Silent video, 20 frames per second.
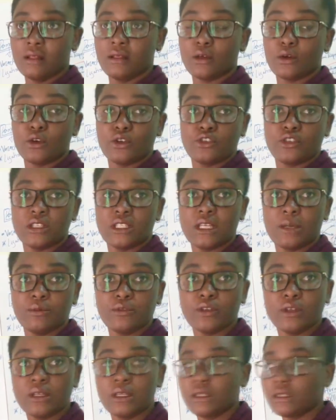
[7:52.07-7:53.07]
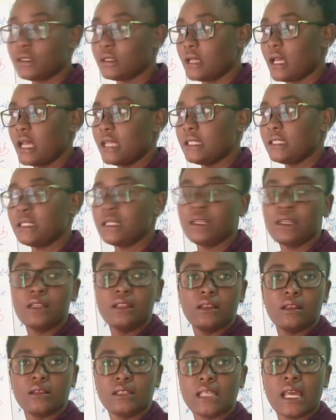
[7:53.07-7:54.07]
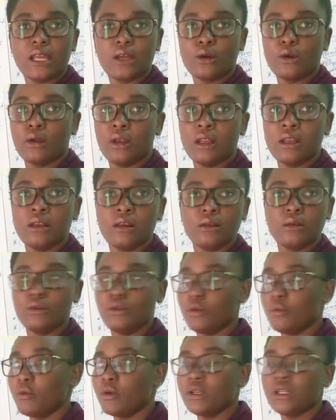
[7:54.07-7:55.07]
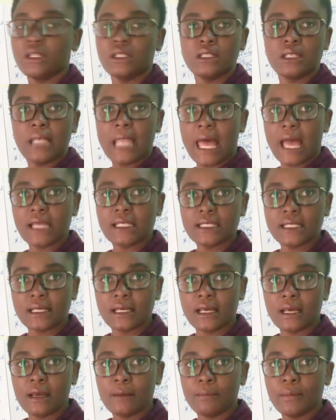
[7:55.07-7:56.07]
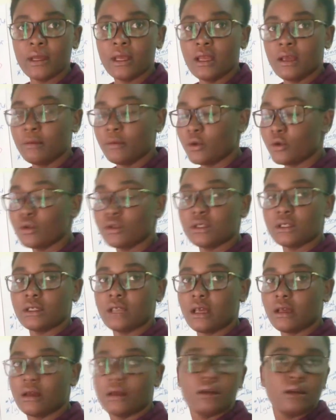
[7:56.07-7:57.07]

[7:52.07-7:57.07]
the contraceptions are still in the cycle and your body is still acting up because